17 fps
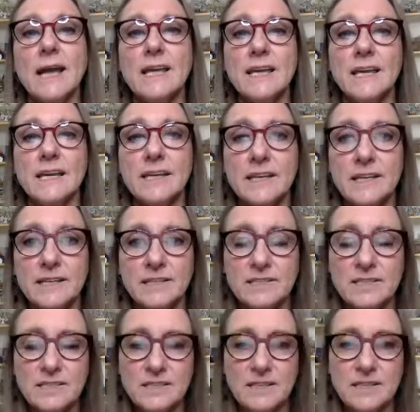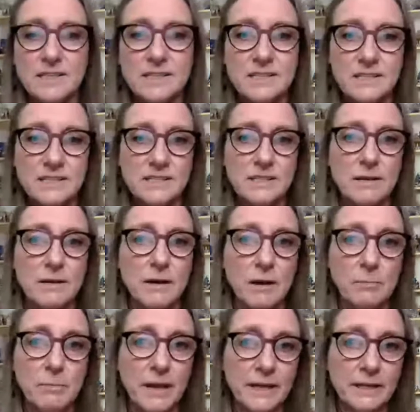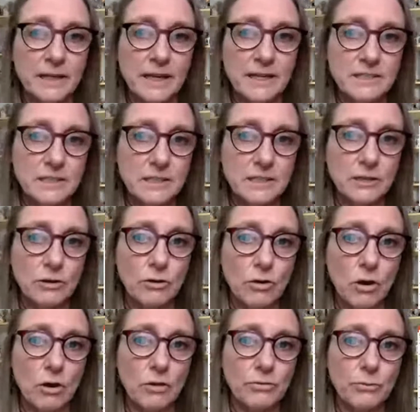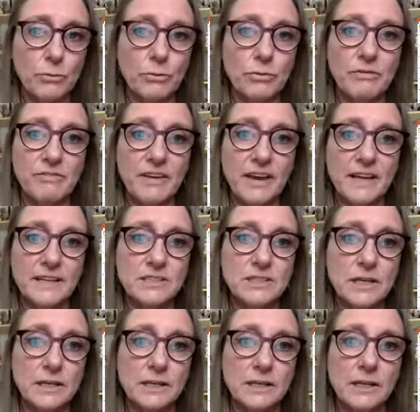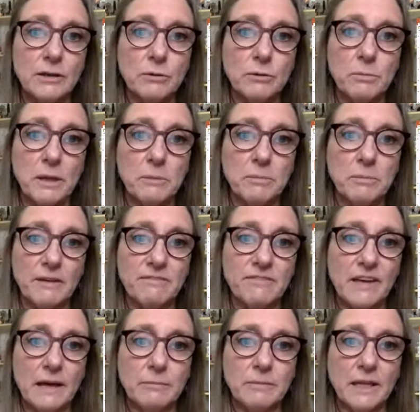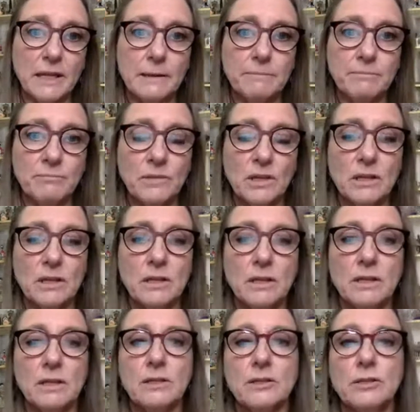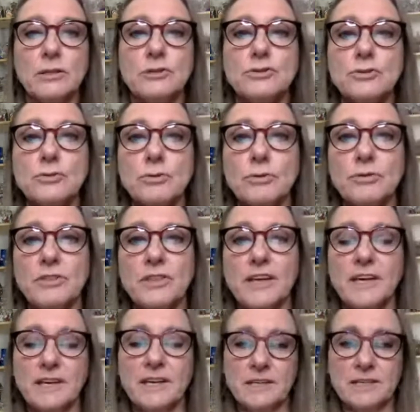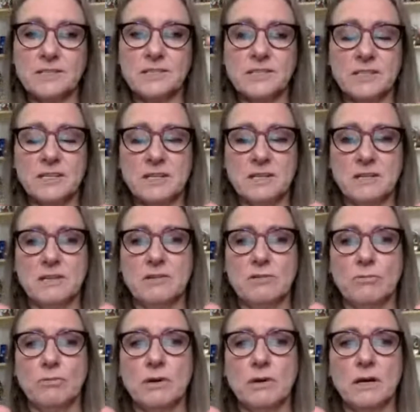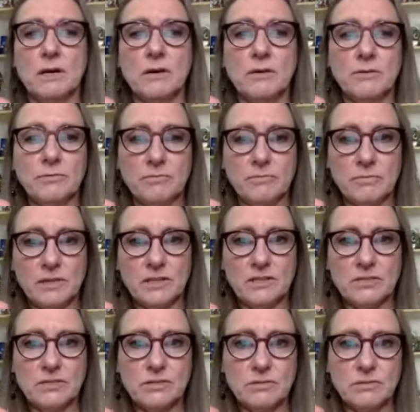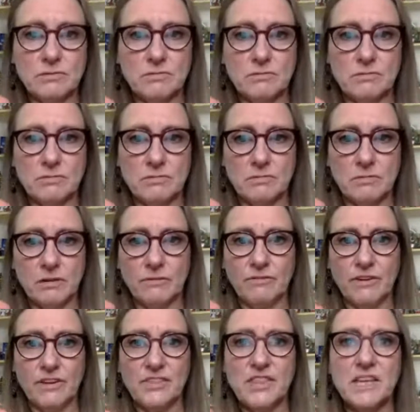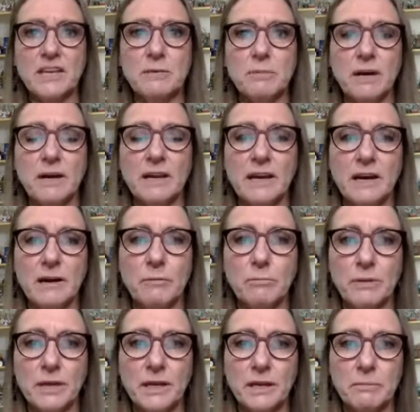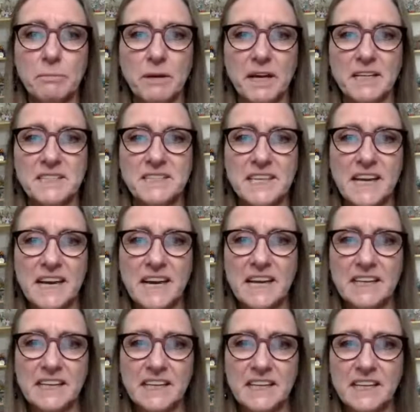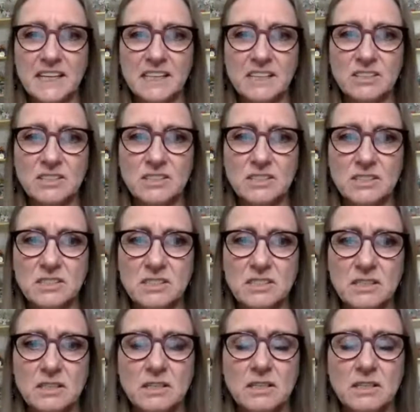is a bad guy's going to crawl through the vent and kill me and my family. The truth is, well, if I think about how big my dad is,